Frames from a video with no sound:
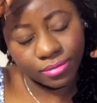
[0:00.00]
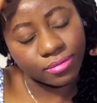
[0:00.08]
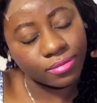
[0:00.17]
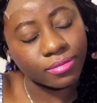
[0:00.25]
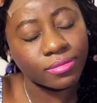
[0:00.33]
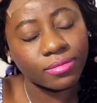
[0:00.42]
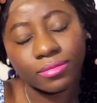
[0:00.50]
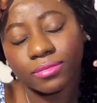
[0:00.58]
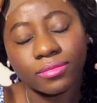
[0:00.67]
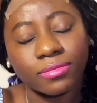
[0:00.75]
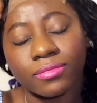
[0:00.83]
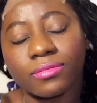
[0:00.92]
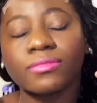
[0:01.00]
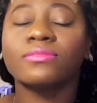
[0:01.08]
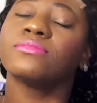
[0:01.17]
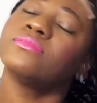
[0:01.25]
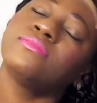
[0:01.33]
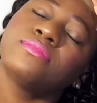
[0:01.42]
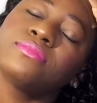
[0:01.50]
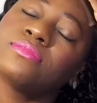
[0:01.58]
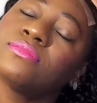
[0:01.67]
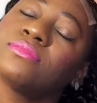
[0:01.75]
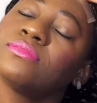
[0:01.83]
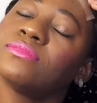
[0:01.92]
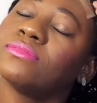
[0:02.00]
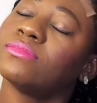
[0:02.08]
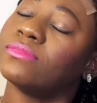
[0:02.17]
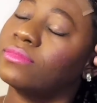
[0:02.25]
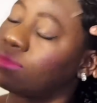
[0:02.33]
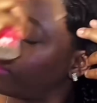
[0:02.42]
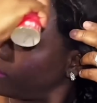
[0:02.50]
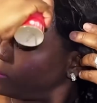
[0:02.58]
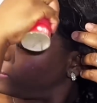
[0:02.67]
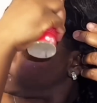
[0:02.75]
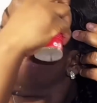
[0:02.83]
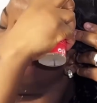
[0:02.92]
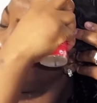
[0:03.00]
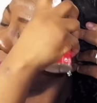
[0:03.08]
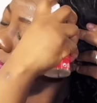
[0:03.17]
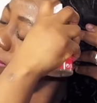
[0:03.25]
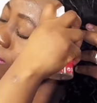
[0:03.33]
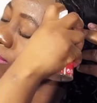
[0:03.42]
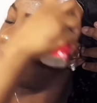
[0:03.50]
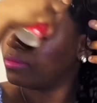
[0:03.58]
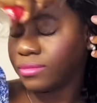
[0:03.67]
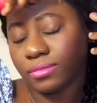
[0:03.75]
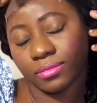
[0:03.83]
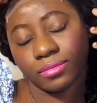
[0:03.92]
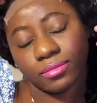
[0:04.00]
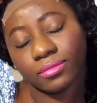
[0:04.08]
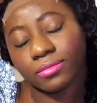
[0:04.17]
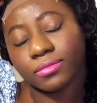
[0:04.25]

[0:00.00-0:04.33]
This hair is awesome. All right everyone, let's go ahead and rip